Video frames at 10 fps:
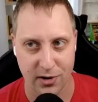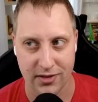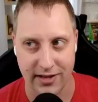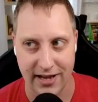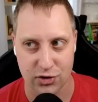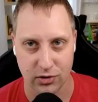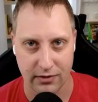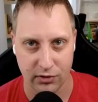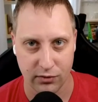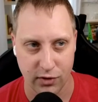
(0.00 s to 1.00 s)
the national
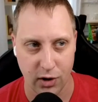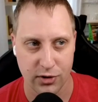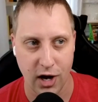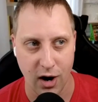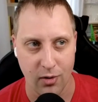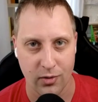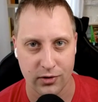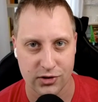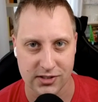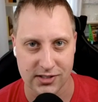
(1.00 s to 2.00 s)
level, vote no.
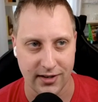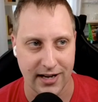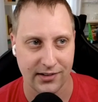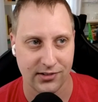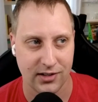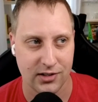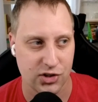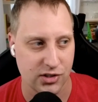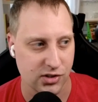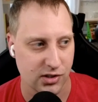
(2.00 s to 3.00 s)
She's a Nazi.
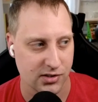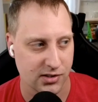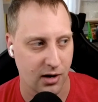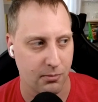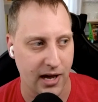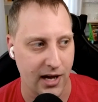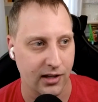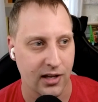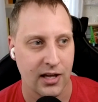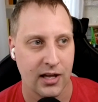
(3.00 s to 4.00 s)
She's a scumbag,
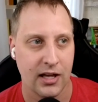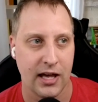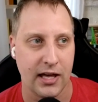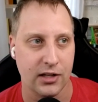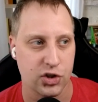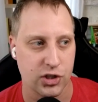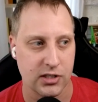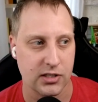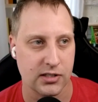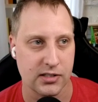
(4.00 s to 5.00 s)
and
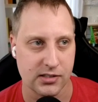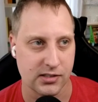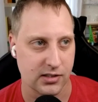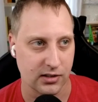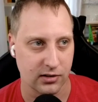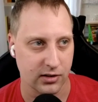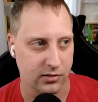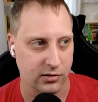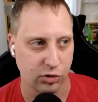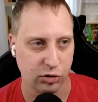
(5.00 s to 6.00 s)
she is the the,
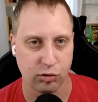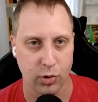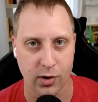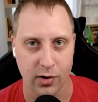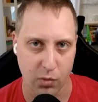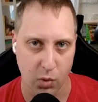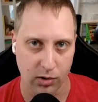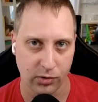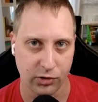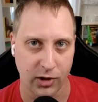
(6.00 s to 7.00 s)
the destroyer of
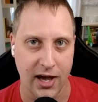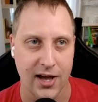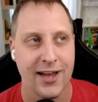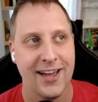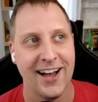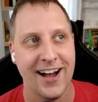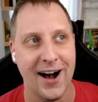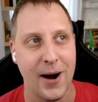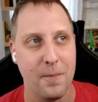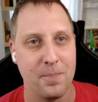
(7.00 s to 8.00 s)
worlds. Okay,
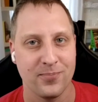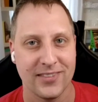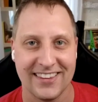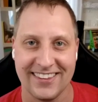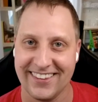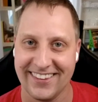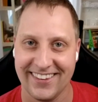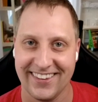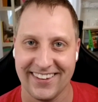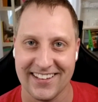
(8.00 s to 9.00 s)
um,
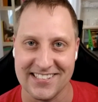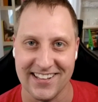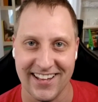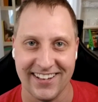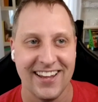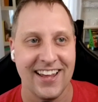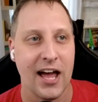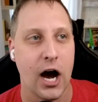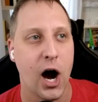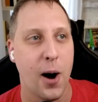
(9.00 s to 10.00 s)
can I say yeah, that? That's
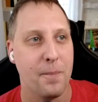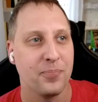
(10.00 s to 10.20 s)
staying um, in. Yeah,